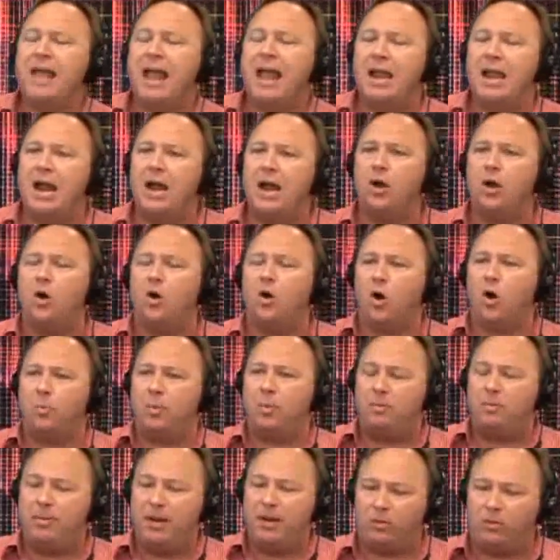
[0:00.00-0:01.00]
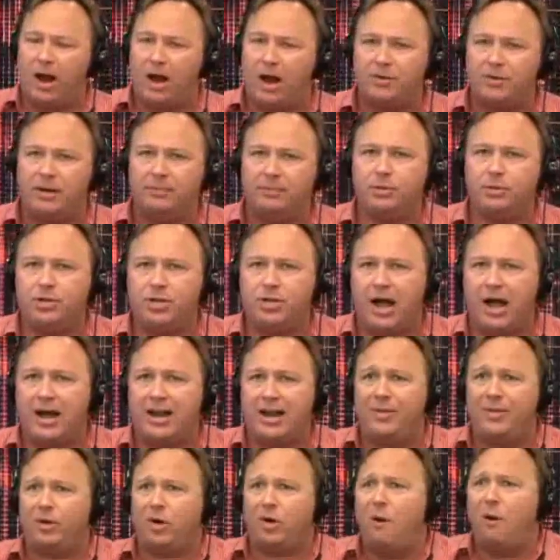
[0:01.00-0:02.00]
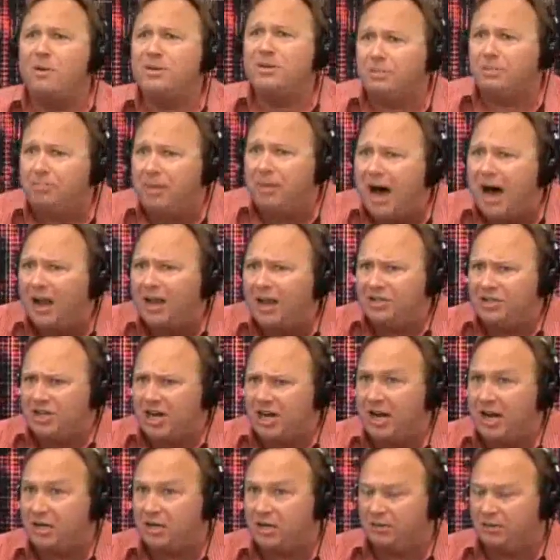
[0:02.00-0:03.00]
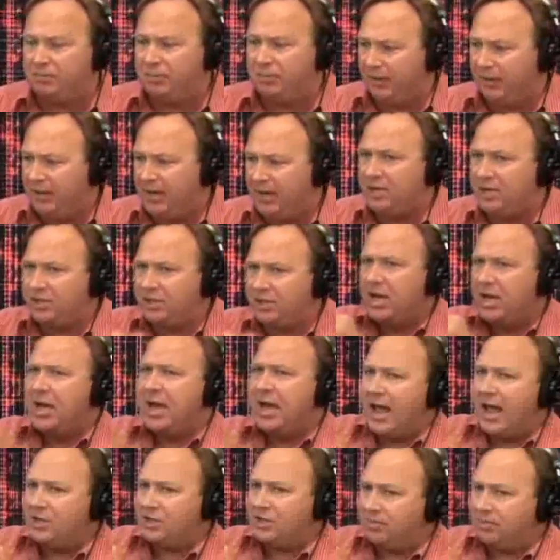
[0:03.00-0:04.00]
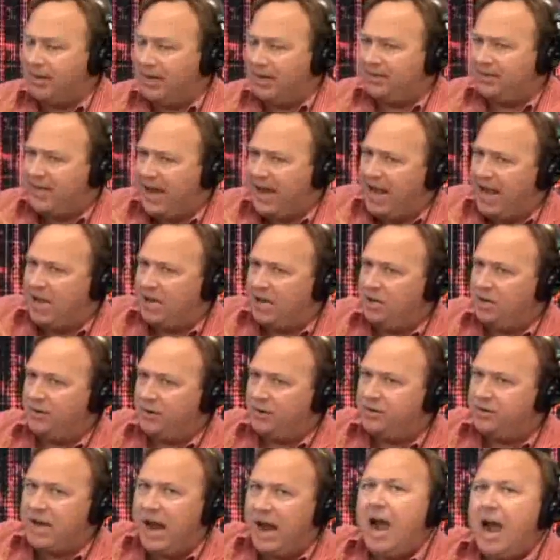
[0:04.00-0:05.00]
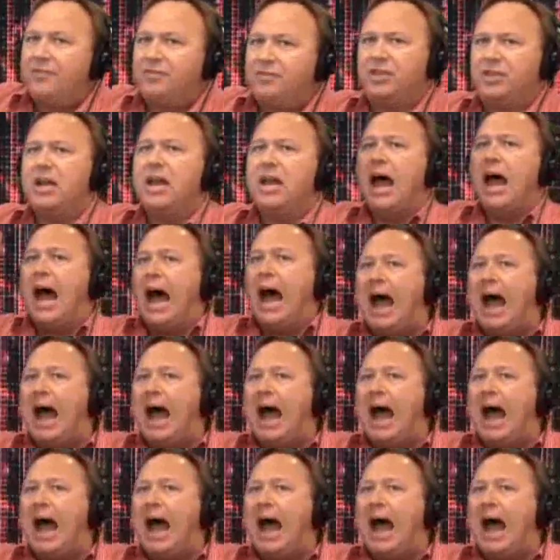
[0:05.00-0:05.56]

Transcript: or people being rounded up in China, and they're always apologetic to the police as they're being taken to their deaths.